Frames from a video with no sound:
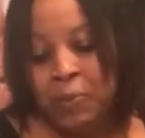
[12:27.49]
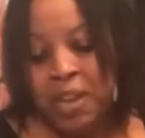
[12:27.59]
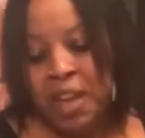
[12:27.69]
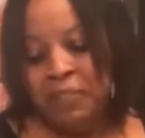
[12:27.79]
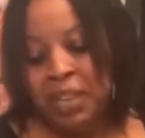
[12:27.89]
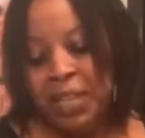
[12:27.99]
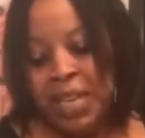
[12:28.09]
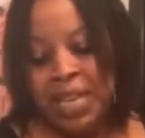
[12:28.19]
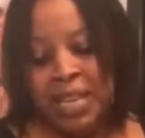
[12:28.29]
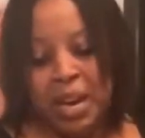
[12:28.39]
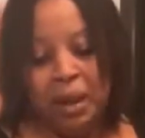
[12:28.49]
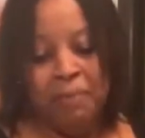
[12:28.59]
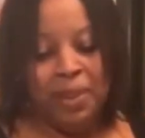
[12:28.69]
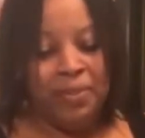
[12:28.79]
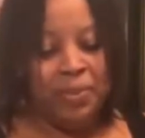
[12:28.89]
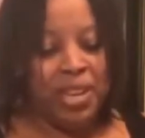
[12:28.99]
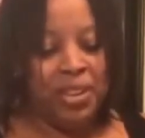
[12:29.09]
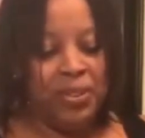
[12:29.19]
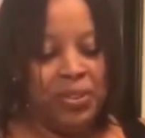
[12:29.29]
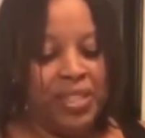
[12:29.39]
We have cleaned up and we
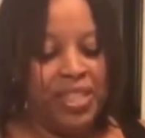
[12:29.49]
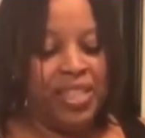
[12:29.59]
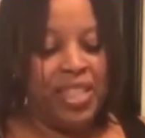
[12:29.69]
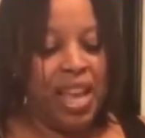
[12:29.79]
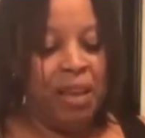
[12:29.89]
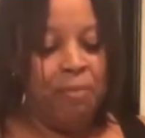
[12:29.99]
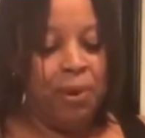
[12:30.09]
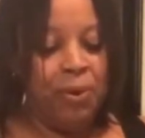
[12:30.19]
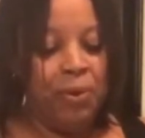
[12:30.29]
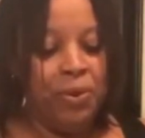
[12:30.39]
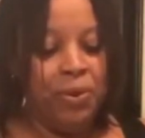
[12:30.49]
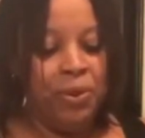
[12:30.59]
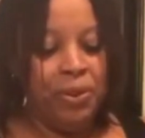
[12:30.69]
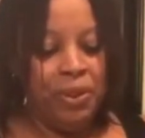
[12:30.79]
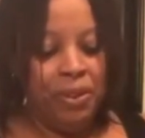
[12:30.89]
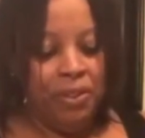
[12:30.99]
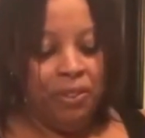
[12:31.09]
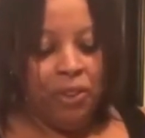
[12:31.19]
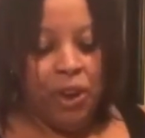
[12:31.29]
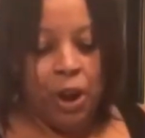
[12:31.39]
use the same bowl
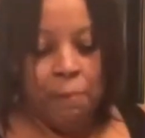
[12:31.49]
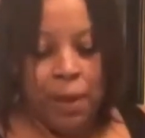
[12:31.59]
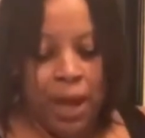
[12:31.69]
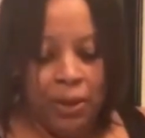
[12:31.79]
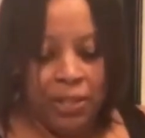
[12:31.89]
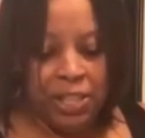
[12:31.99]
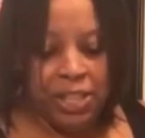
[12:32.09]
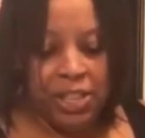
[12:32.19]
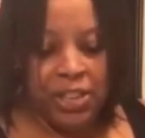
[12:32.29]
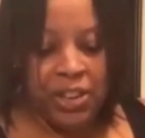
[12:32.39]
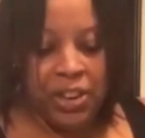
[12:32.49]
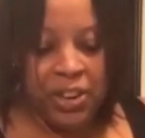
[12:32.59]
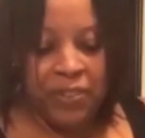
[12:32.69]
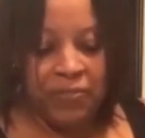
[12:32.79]
for our powdered sugar.